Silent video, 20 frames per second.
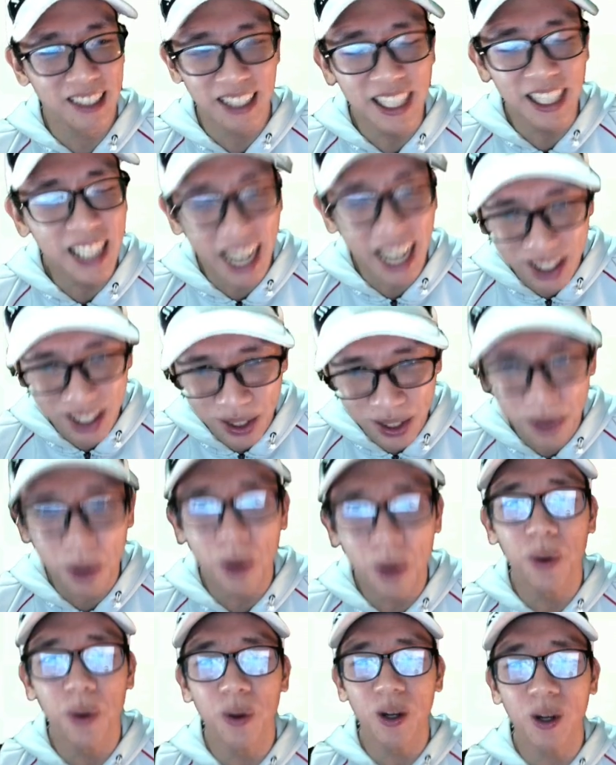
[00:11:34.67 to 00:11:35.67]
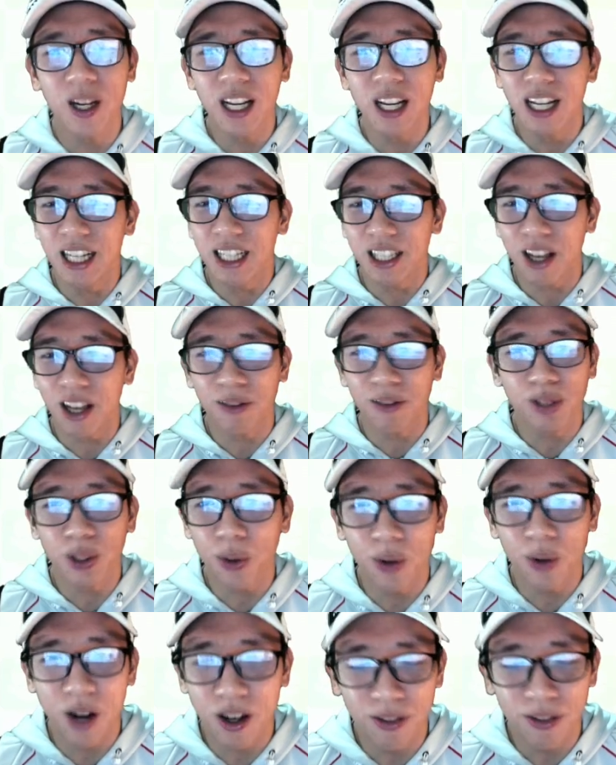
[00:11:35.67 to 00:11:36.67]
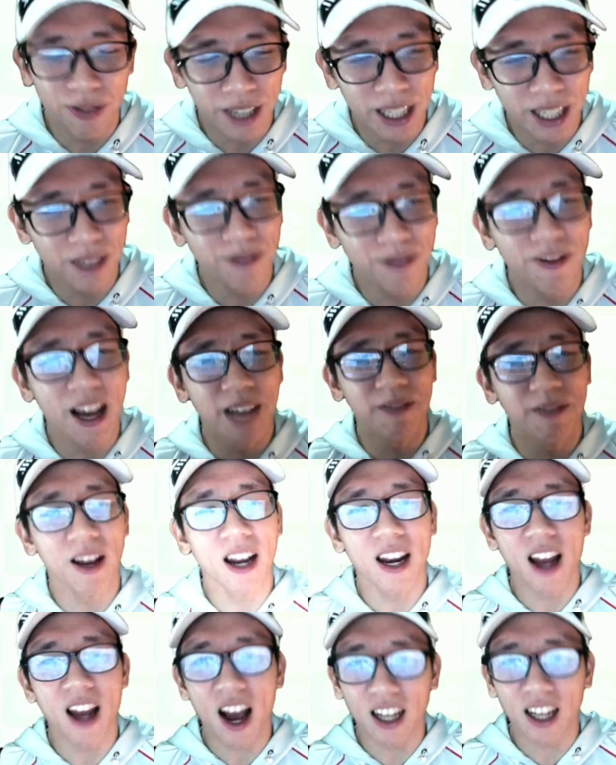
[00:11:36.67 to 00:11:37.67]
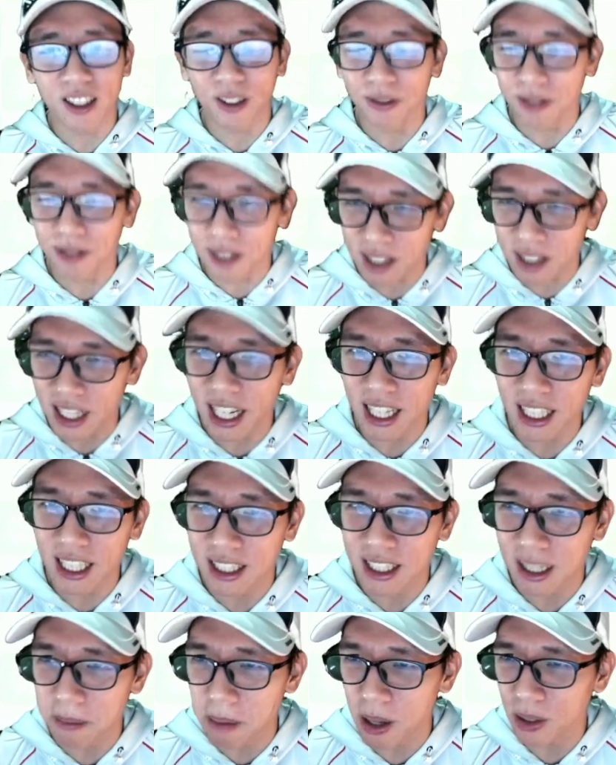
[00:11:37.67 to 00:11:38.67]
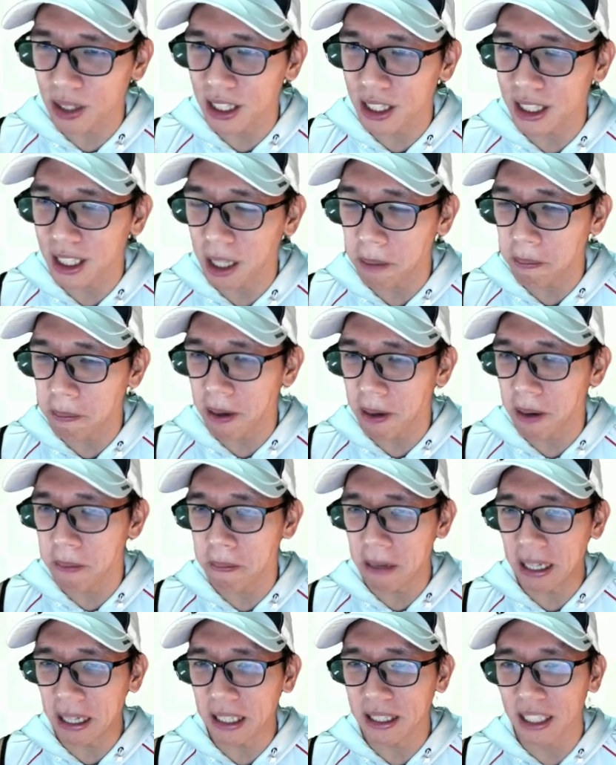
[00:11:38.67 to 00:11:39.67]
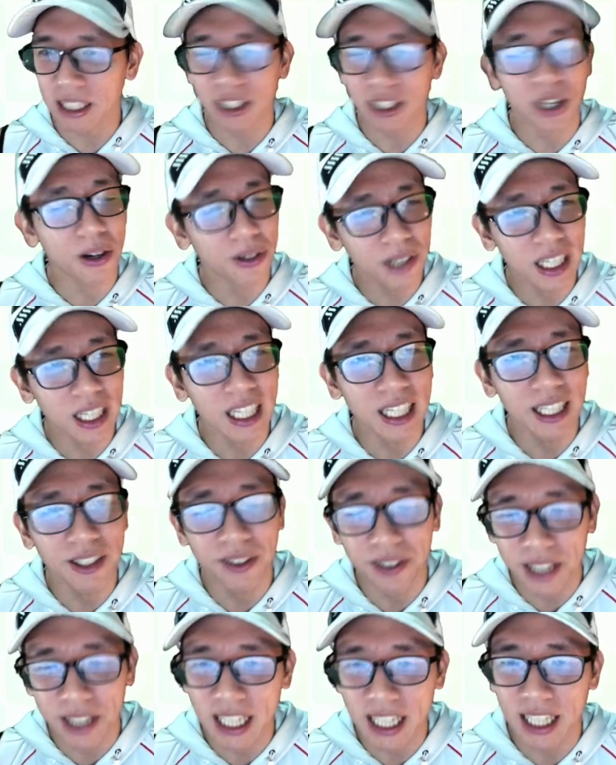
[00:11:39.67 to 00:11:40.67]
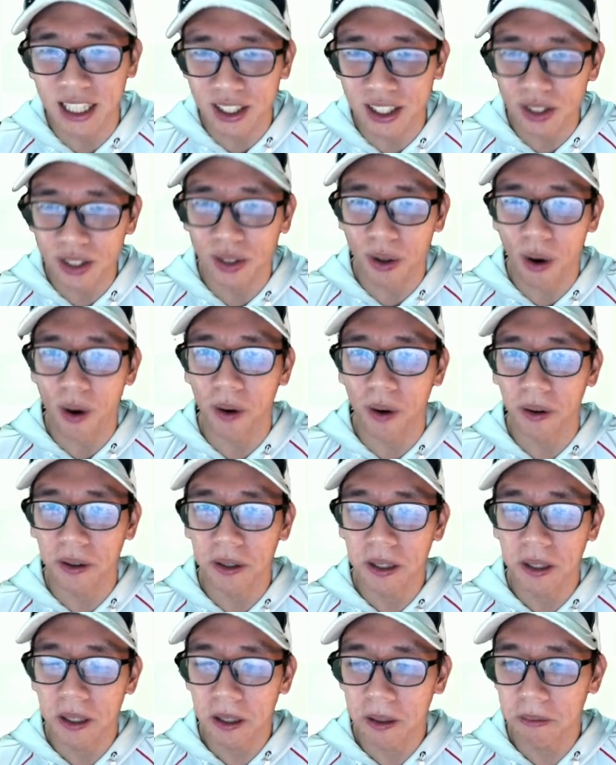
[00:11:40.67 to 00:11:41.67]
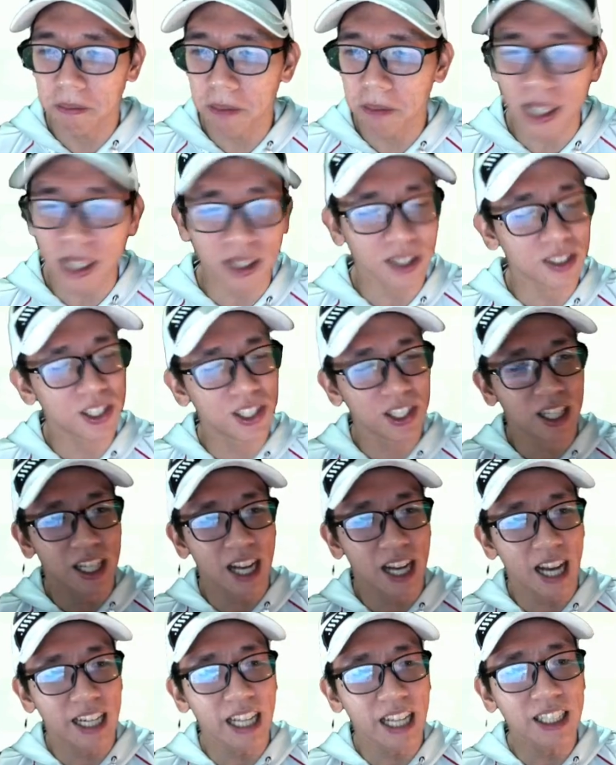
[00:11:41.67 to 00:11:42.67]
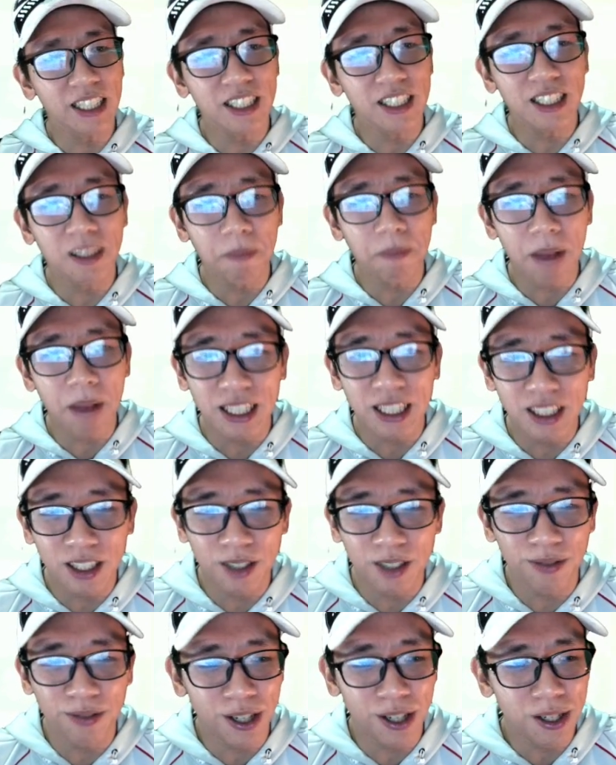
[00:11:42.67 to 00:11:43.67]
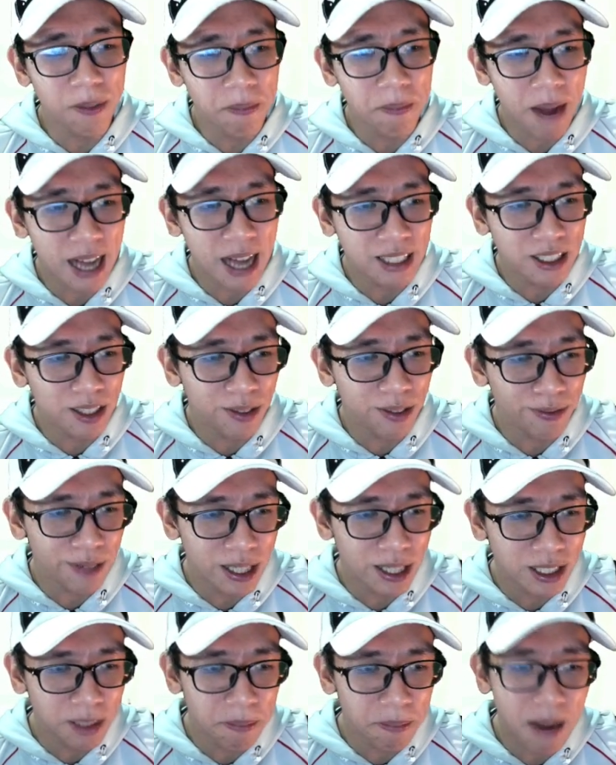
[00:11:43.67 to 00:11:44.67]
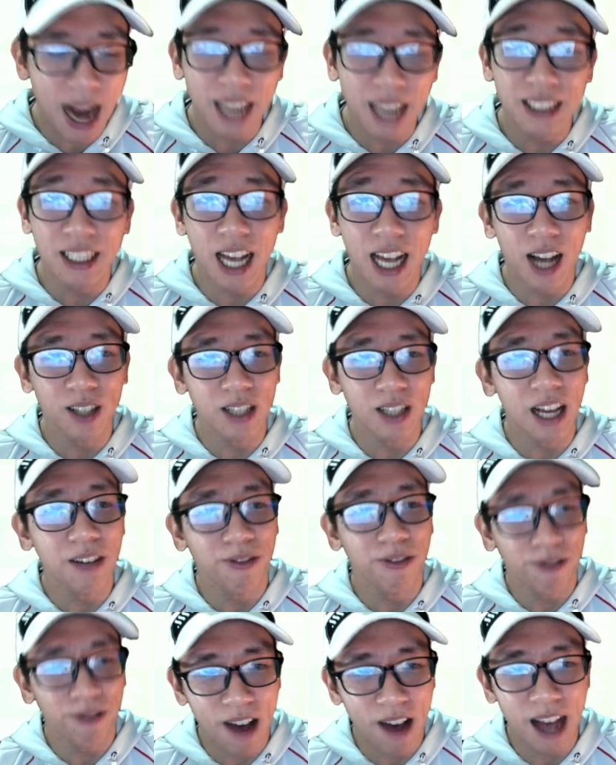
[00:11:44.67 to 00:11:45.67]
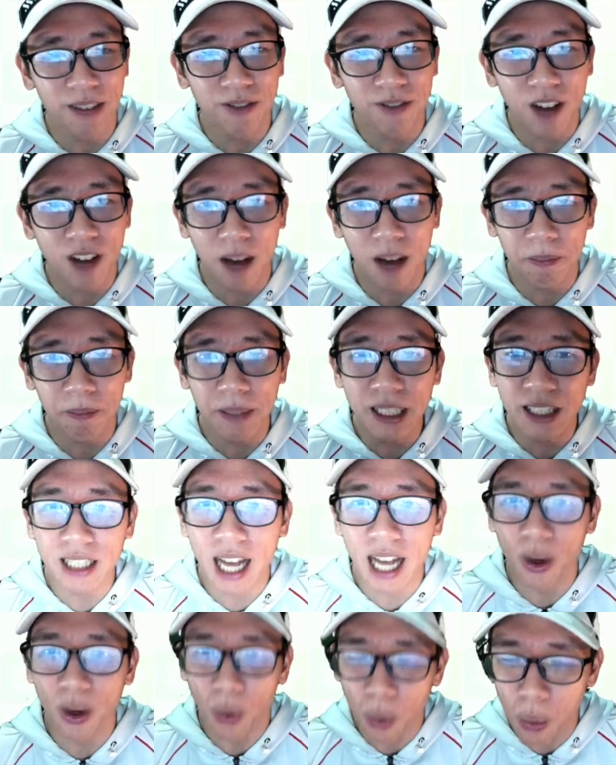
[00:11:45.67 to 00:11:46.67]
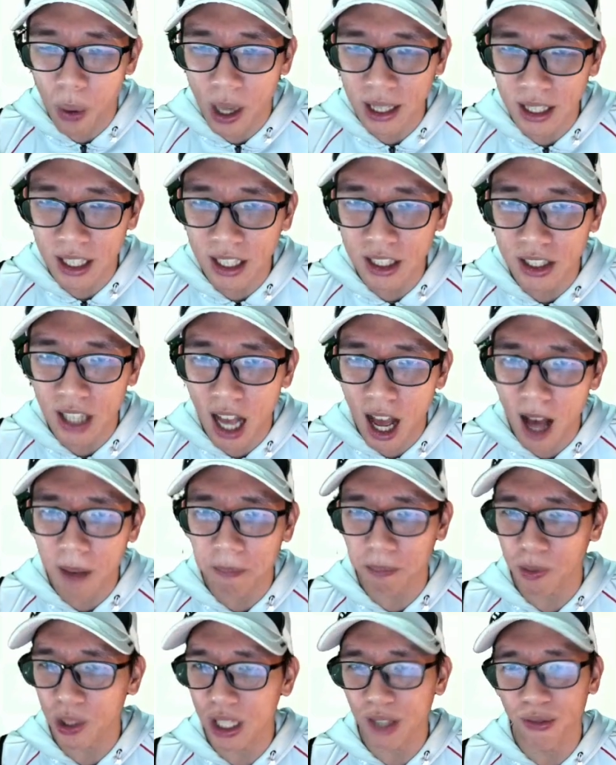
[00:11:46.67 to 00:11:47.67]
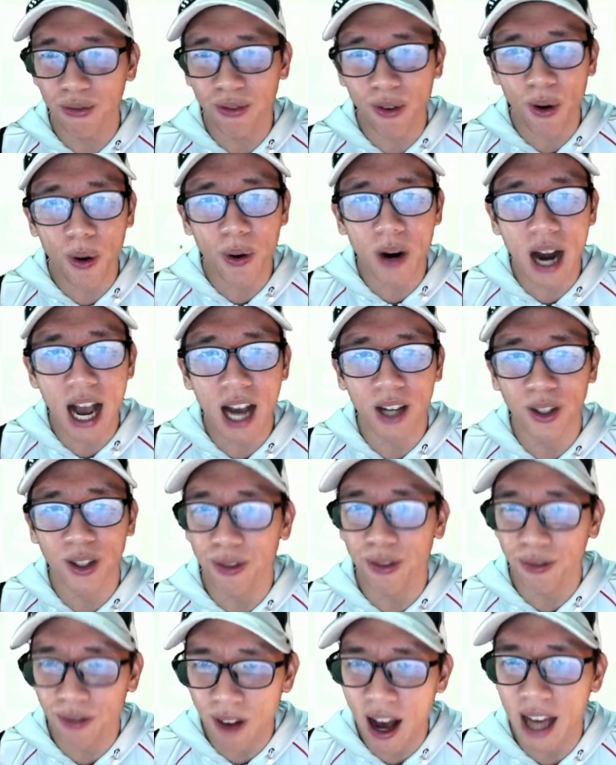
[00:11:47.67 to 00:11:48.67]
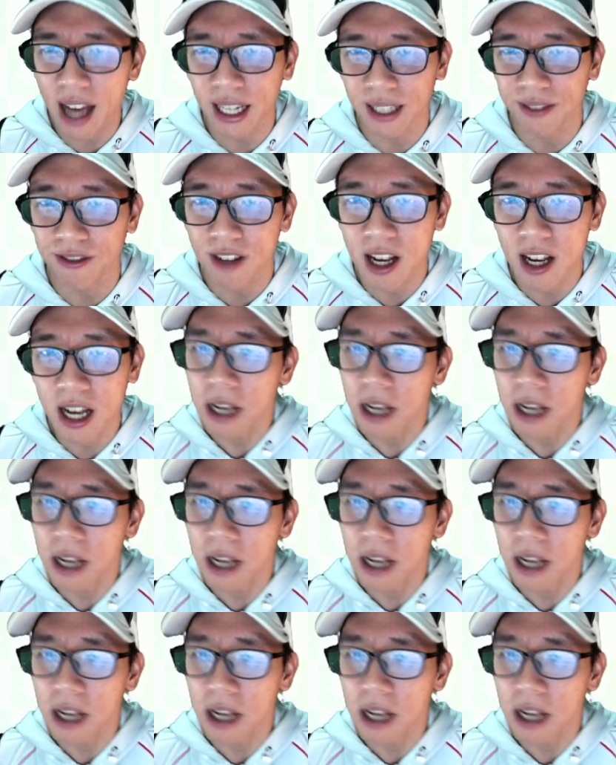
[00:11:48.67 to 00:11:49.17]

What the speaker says: EX roll, you have Solar Flare 5. A lot of things about this sync pair make this really, really strong. But, again, this is a Master Fair, and Master Fairs max out at 5 copies now. What is up with 4 out of 5?